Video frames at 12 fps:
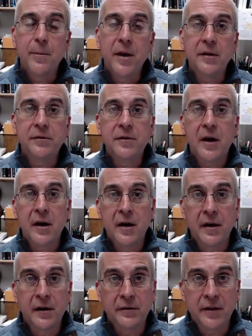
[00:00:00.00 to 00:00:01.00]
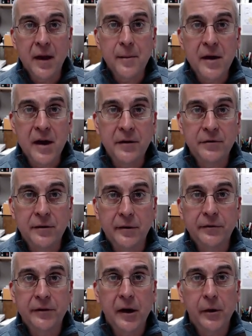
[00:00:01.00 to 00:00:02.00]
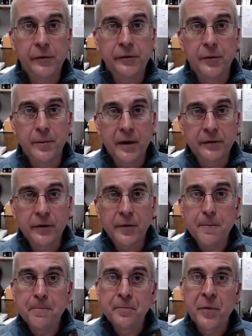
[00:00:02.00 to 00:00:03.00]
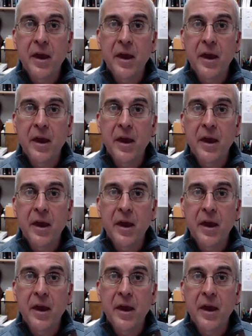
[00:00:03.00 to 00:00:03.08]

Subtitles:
based on an examination of skeletal muscle